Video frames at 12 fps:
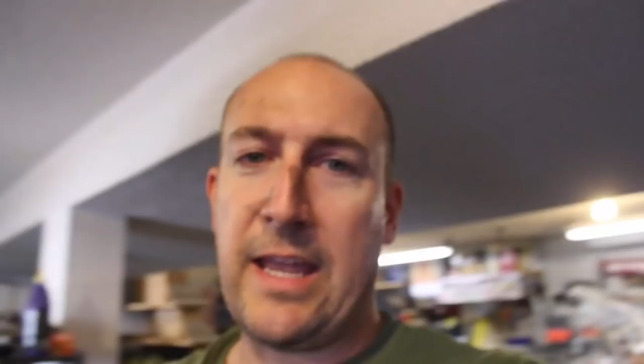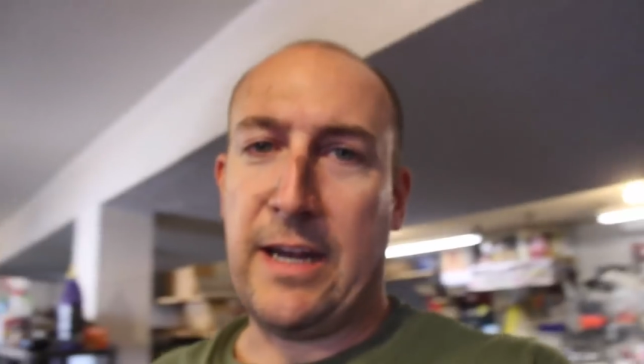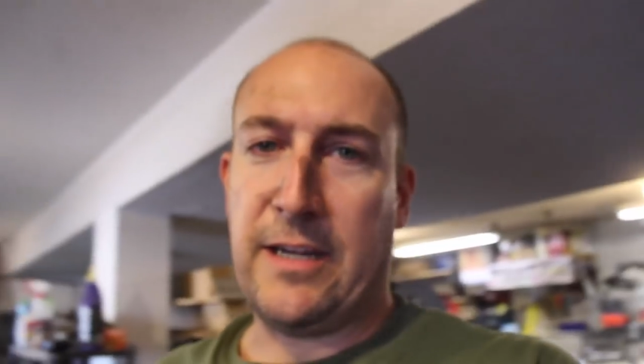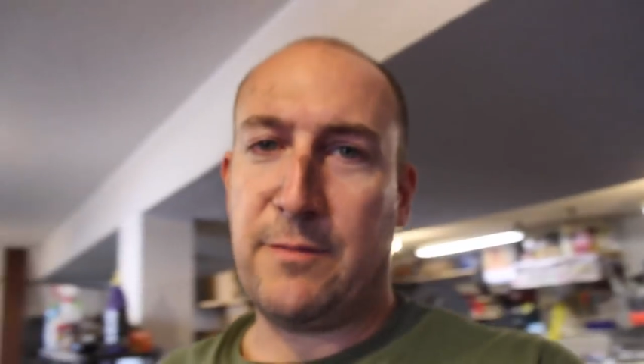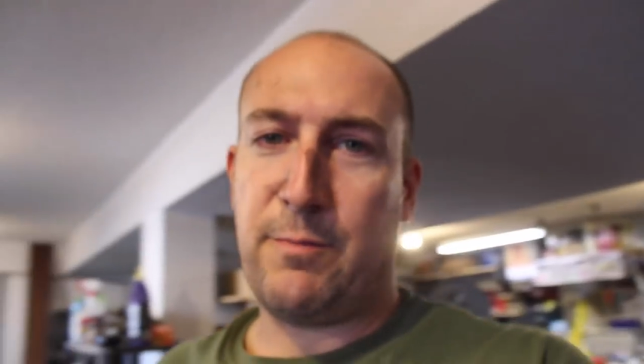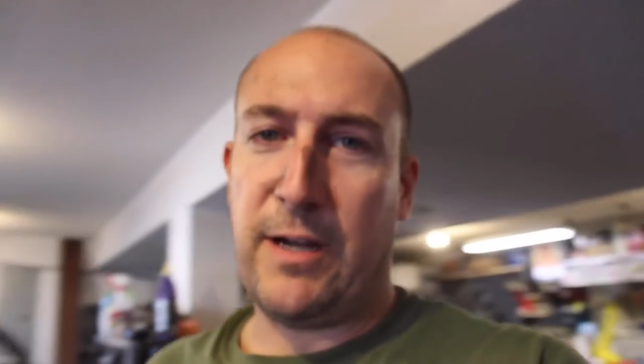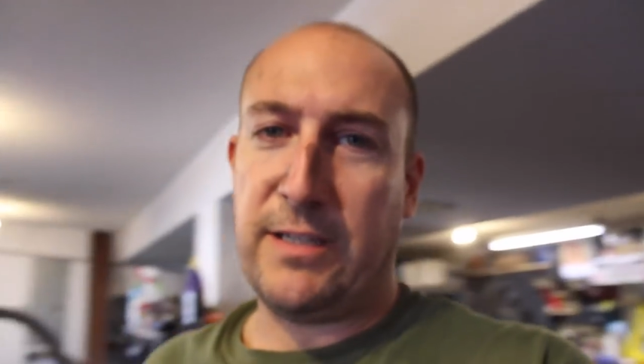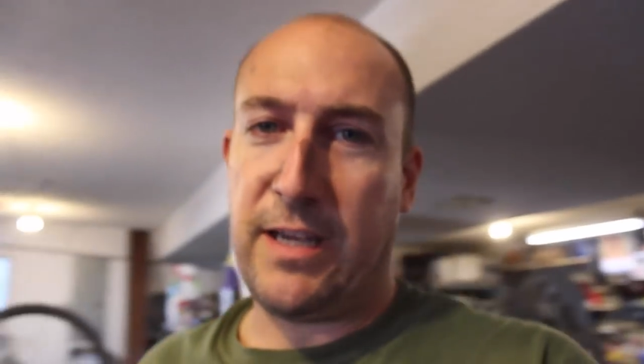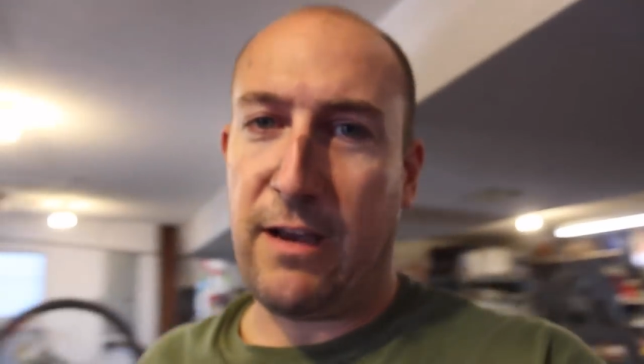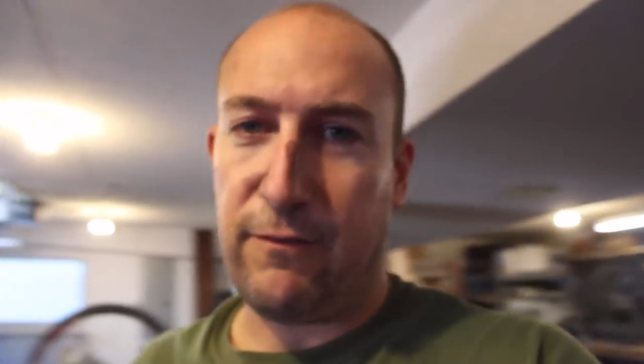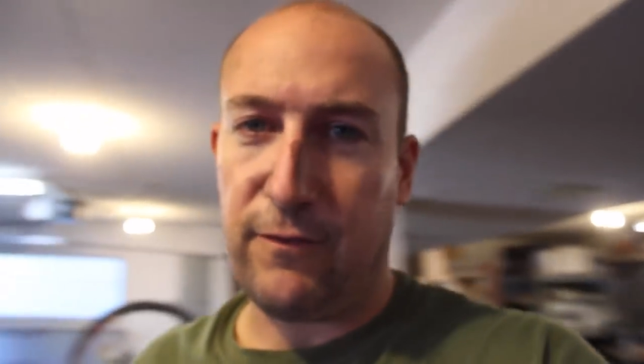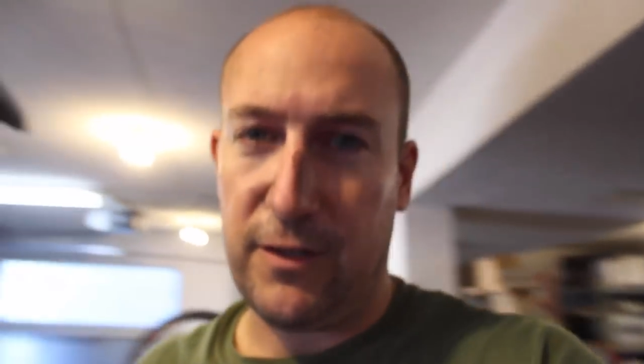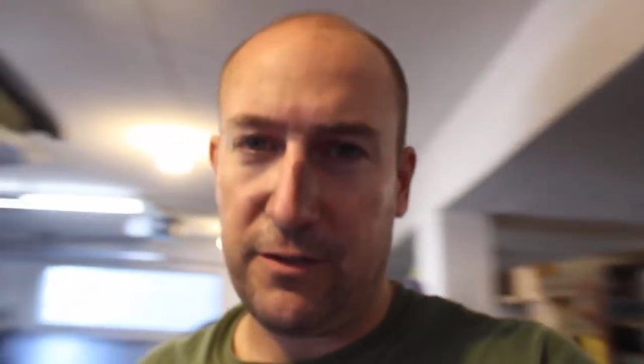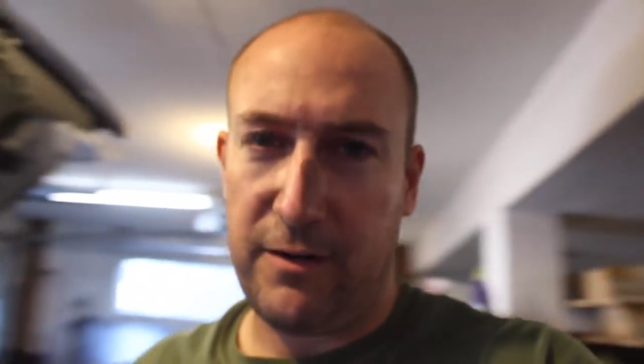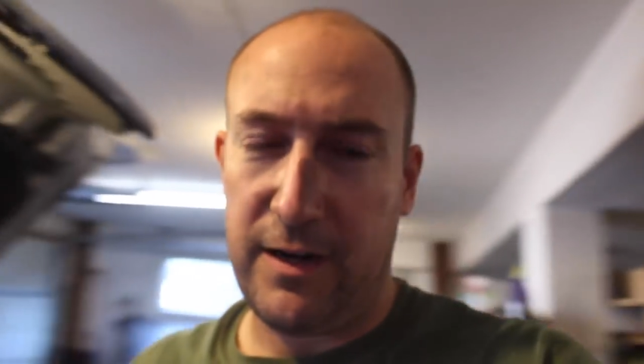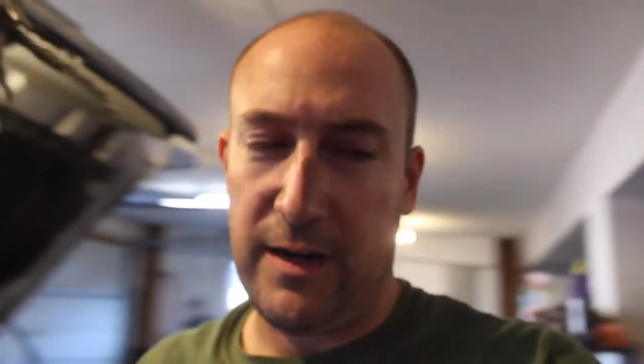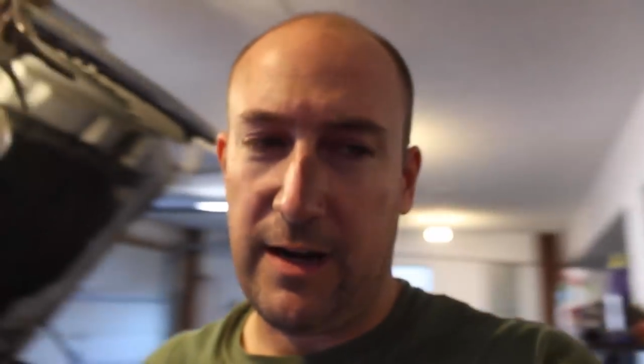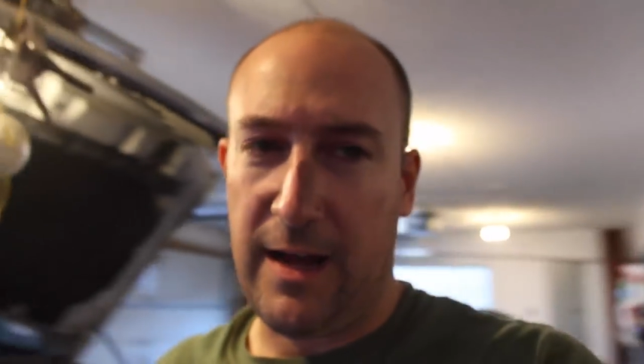can't express how
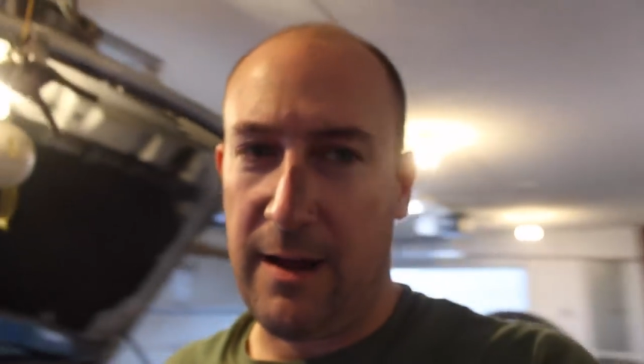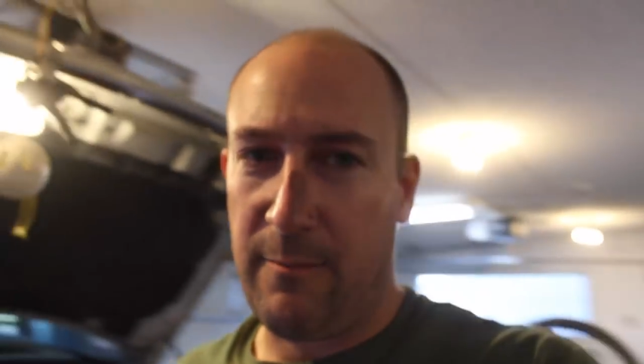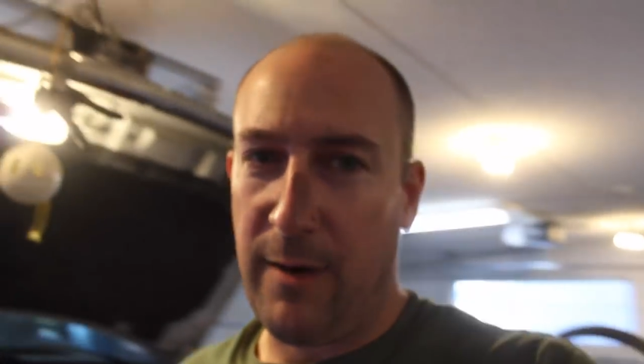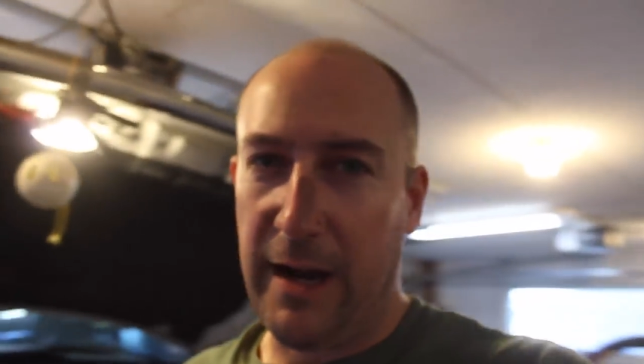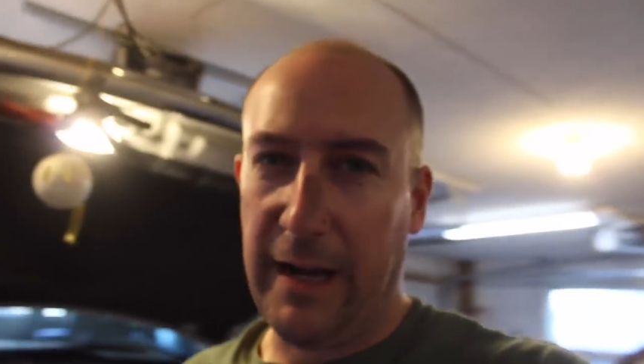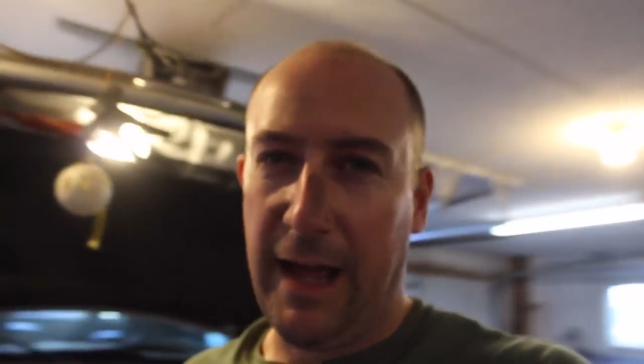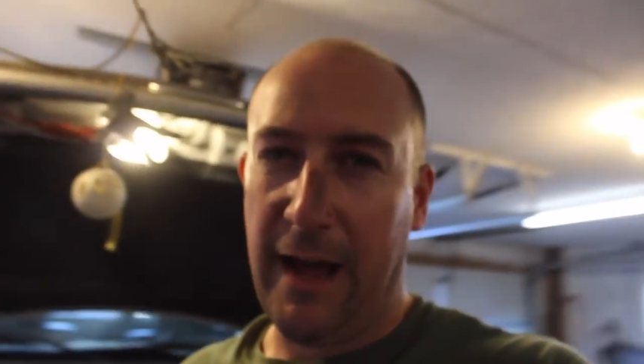frustrated I am right